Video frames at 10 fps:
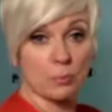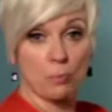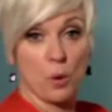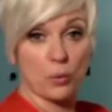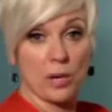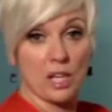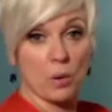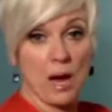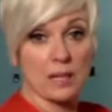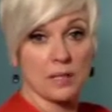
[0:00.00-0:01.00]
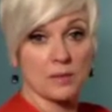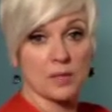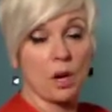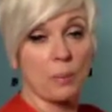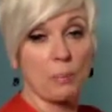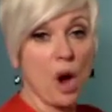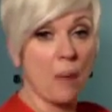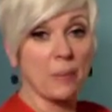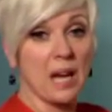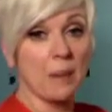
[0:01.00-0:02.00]
both radioactives are
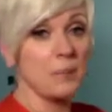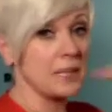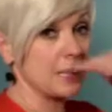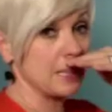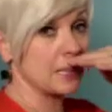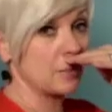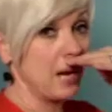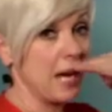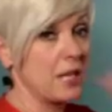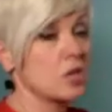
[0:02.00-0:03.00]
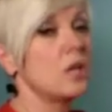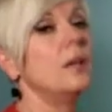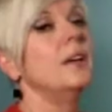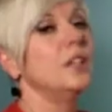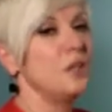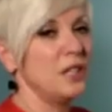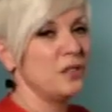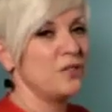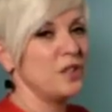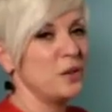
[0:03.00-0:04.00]
popping up into this range, you
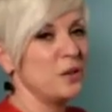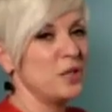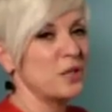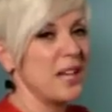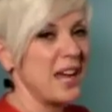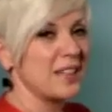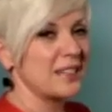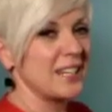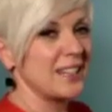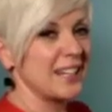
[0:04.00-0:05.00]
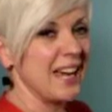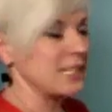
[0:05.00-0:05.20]
need fuel in your tank to hit the gas